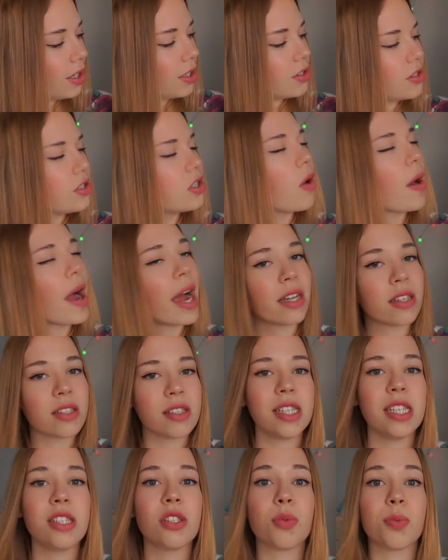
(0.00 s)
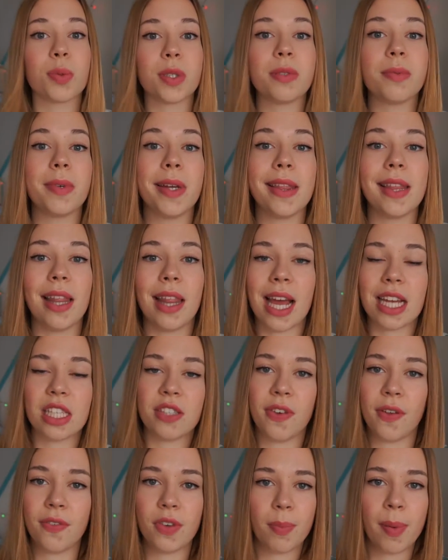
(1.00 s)
So I just need to reread the
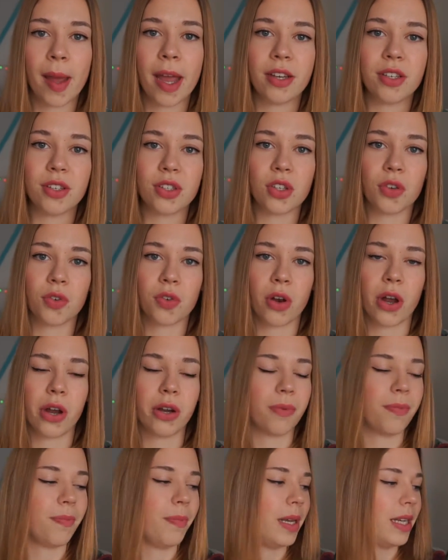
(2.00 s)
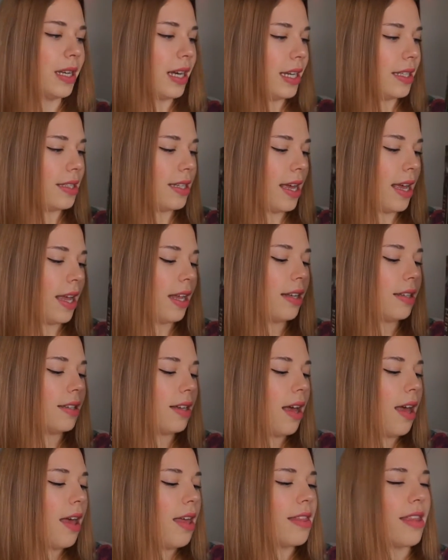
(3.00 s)
last 50 pages of Crown of Midnight and
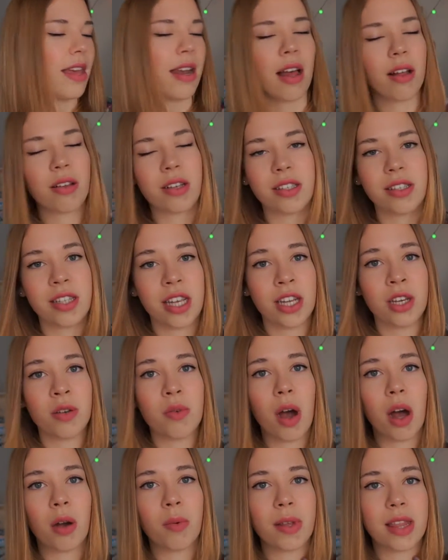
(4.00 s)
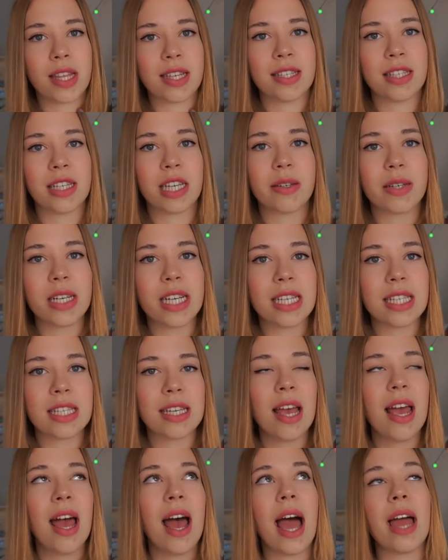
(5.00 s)
then I'll continue on with this
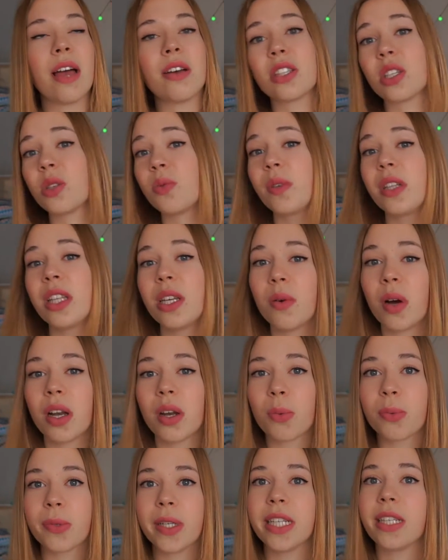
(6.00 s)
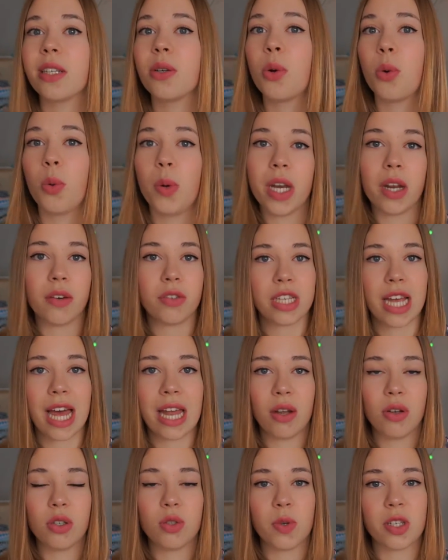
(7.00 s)
series. I also really want to read Queen of
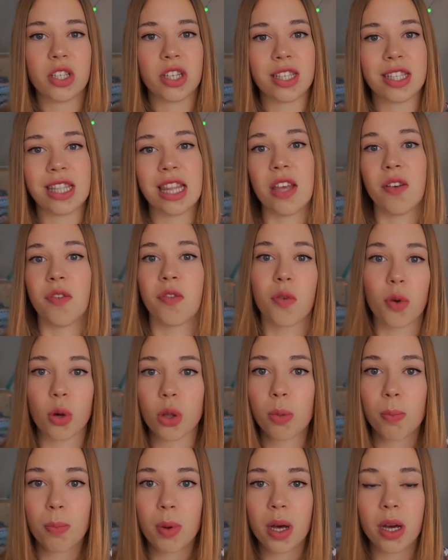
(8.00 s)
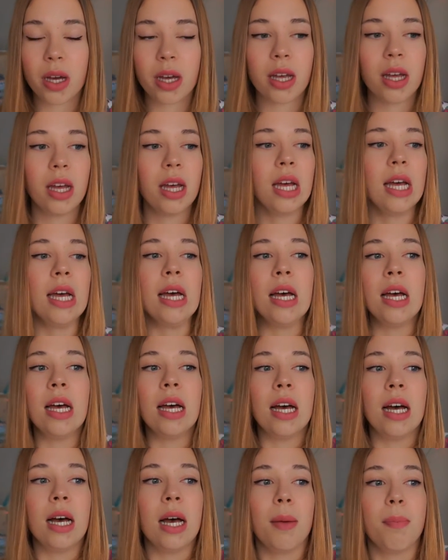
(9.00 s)
Shadows, which is the fourth book,
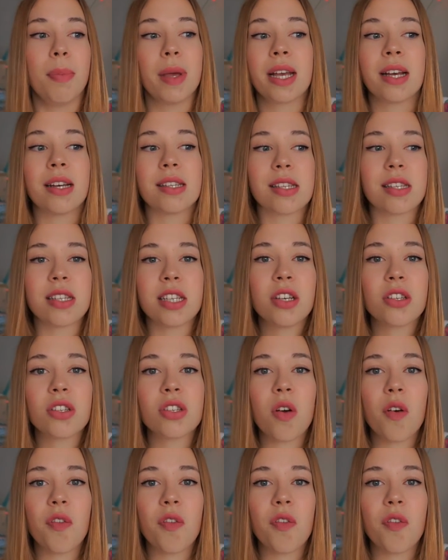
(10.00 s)
because until so